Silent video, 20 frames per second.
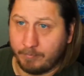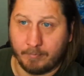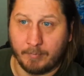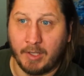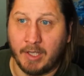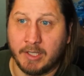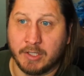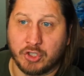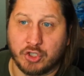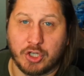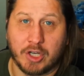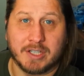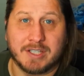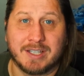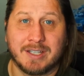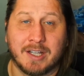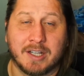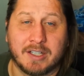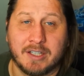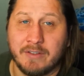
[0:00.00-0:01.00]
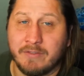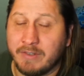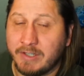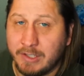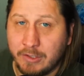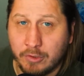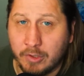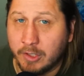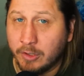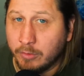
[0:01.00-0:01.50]
it's just an activity
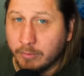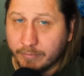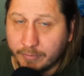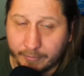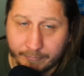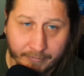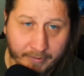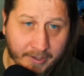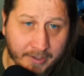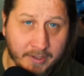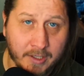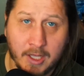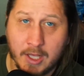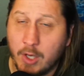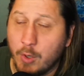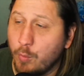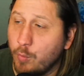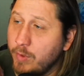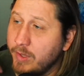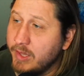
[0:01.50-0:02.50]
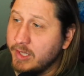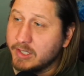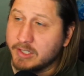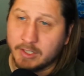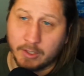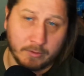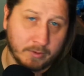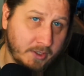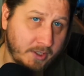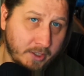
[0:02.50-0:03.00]
you can do for fun with its
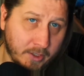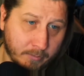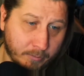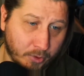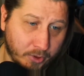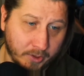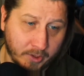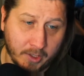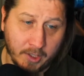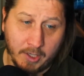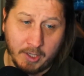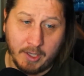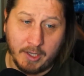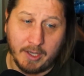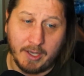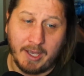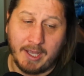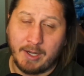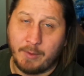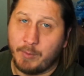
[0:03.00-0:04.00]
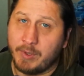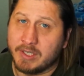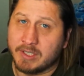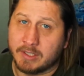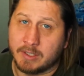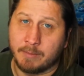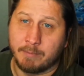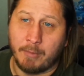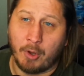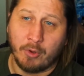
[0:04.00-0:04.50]
own leaderboard.
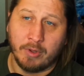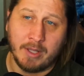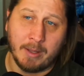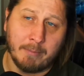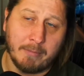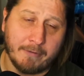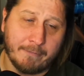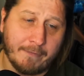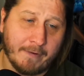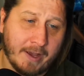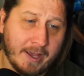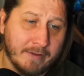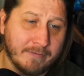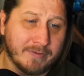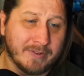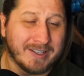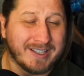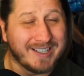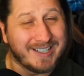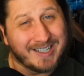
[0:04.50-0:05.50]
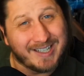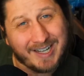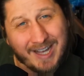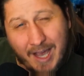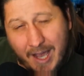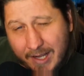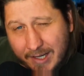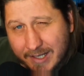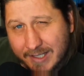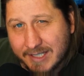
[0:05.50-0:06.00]
Anyways, mode number 5,
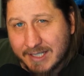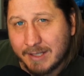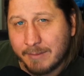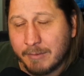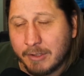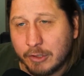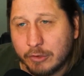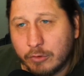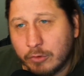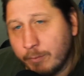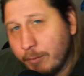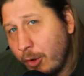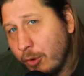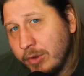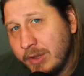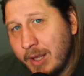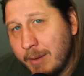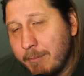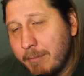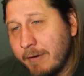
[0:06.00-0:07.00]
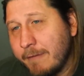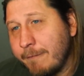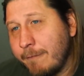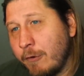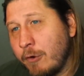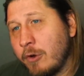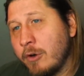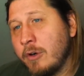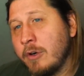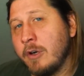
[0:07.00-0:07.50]
kind of similar to mode number
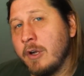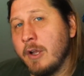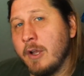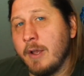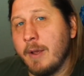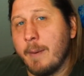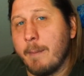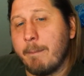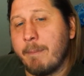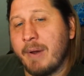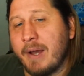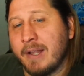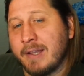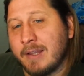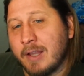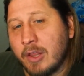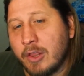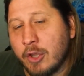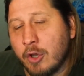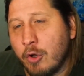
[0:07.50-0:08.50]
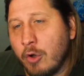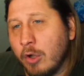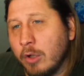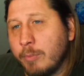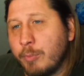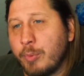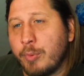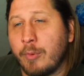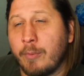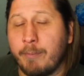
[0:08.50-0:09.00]
4, but the whole
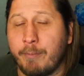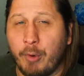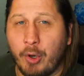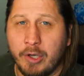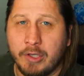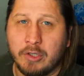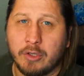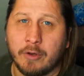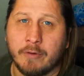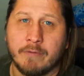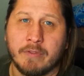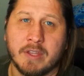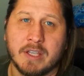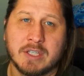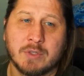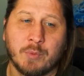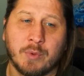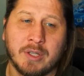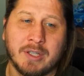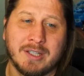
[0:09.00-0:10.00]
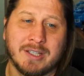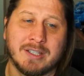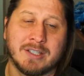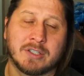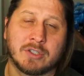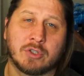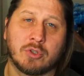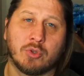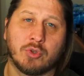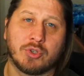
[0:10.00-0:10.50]
point of this one
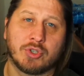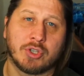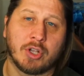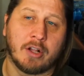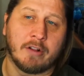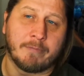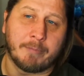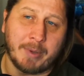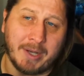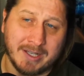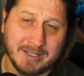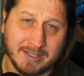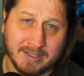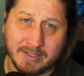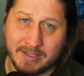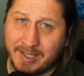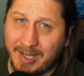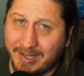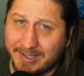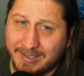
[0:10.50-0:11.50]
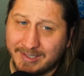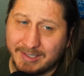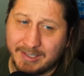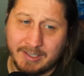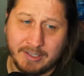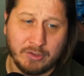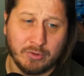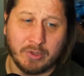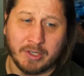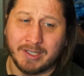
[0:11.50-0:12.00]
is to solve puzzles. Technically,
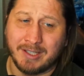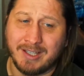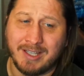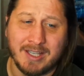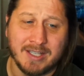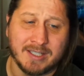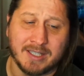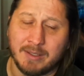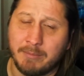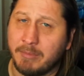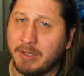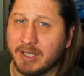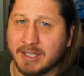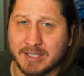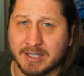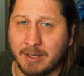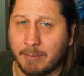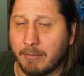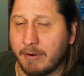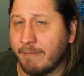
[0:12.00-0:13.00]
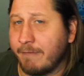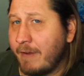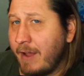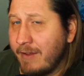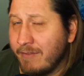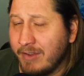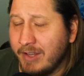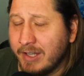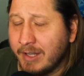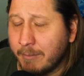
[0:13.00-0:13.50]
you can easily mix number
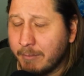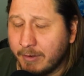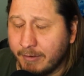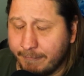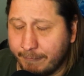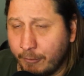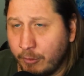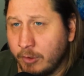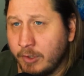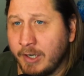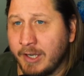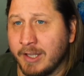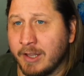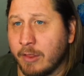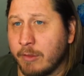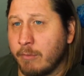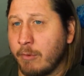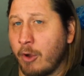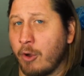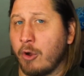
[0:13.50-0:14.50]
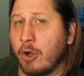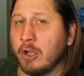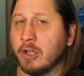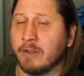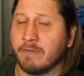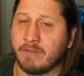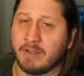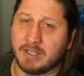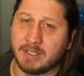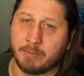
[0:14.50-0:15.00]
5 and number 4 and throw all
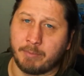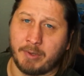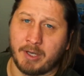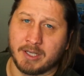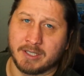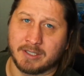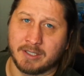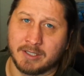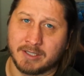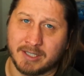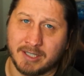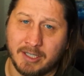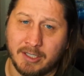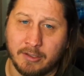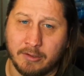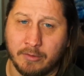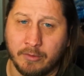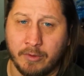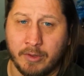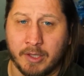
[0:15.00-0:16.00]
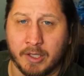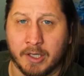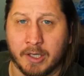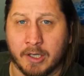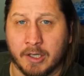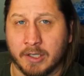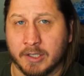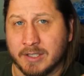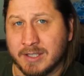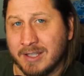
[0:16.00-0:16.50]
of these puzzles into
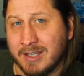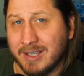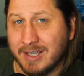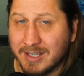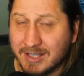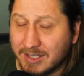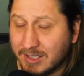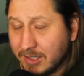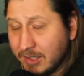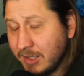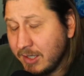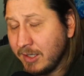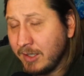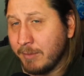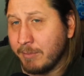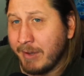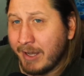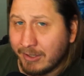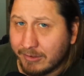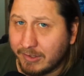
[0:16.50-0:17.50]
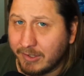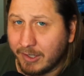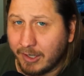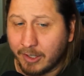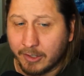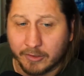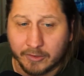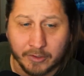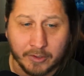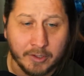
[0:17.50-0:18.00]
the sneaky bounty
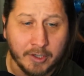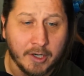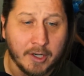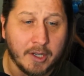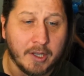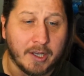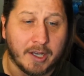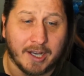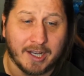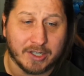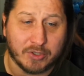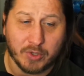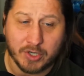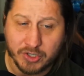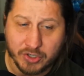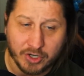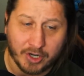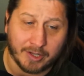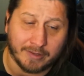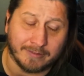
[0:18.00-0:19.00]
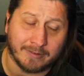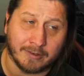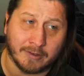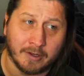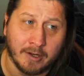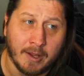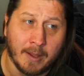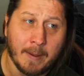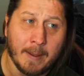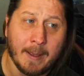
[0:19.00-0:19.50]
hunter, treasure hunter.
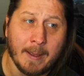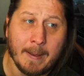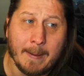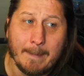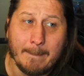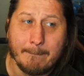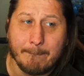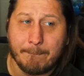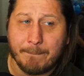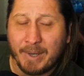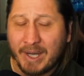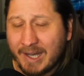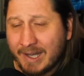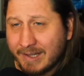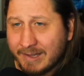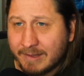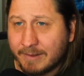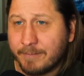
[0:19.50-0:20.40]
But